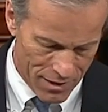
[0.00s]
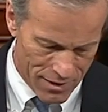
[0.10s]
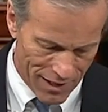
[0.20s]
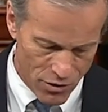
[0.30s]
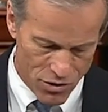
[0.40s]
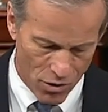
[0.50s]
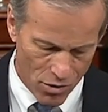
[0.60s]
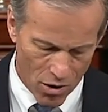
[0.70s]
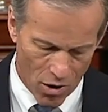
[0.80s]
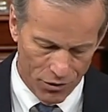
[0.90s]
Take the
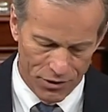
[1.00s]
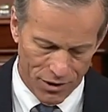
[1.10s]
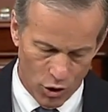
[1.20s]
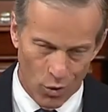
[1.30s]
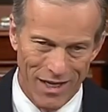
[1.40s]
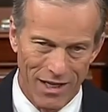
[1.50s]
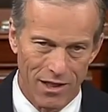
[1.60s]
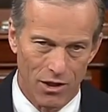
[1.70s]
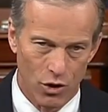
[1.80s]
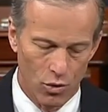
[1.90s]
so-called
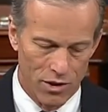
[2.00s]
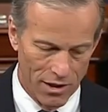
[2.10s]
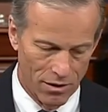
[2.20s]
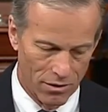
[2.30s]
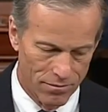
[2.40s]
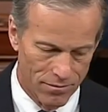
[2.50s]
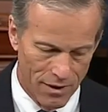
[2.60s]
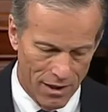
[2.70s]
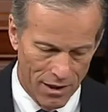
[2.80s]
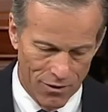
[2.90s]
Green New Deal.
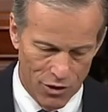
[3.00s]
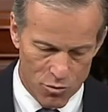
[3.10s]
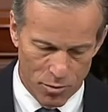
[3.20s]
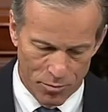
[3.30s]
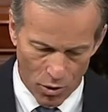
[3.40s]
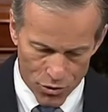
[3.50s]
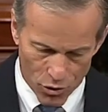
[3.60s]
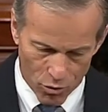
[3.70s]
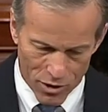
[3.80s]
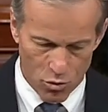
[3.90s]
This
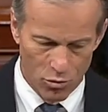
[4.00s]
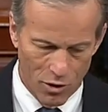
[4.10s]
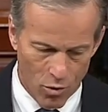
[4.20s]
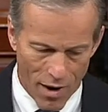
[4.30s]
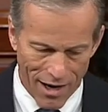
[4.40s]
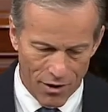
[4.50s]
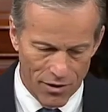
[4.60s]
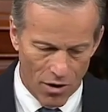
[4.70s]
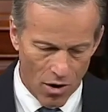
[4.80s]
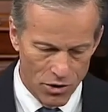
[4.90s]
proposal, which would require
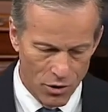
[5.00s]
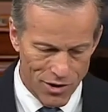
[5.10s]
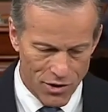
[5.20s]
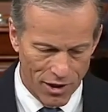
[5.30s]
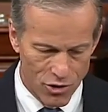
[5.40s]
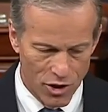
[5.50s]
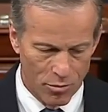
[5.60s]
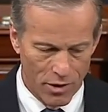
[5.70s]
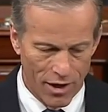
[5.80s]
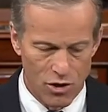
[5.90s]
that all U.S. energy
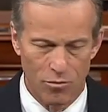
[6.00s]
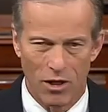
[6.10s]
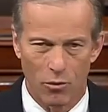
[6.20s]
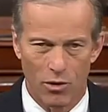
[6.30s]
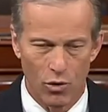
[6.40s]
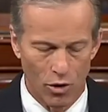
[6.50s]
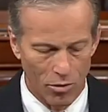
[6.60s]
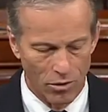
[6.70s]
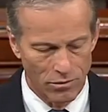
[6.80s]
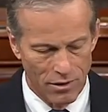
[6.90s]
production be
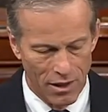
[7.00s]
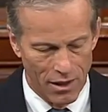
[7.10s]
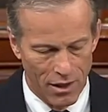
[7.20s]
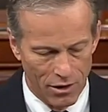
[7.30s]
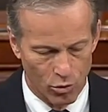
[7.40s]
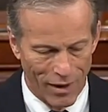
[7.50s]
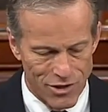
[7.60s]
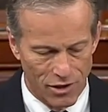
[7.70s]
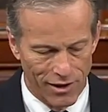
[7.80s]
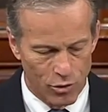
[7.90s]
renewable, could
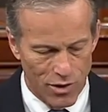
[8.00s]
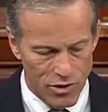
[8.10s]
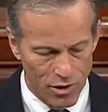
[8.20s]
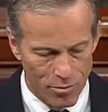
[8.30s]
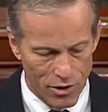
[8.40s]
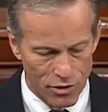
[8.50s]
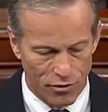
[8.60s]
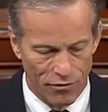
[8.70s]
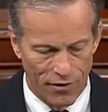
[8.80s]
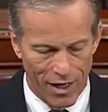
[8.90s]
raise electricity bills
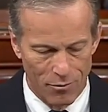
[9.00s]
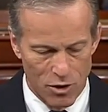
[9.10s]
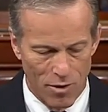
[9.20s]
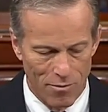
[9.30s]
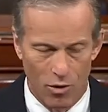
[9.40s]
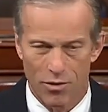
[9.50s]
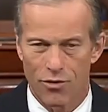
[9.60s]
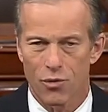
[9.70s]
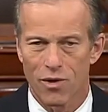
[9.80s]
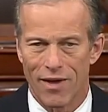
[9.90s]
for families by more than
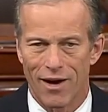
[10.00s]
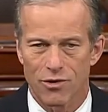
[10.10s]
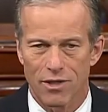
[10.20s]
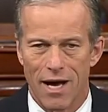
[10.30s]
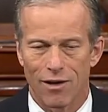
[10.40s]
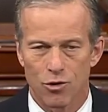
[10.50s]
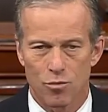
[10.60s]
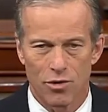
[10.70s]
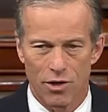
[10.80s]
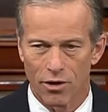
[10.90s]
$3,000
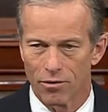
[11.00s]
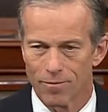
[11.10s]
per year.